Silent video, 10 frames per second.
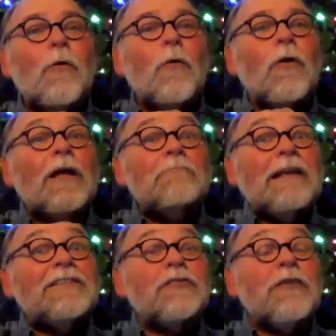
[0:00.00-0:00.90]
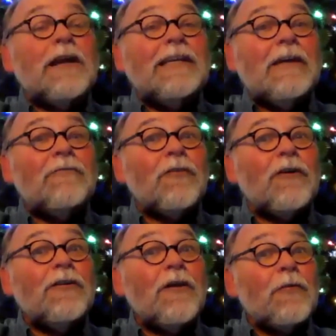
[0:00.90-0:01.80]
Or it makes a great gift for
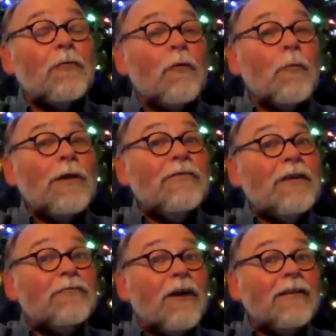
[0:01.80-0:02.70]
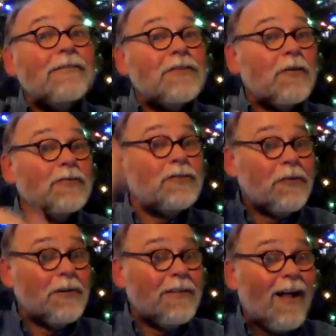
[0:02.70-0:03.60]
another weaving friend
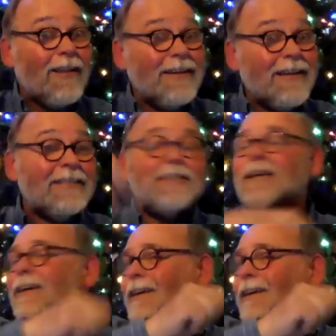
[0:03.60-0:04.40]
during the holidays.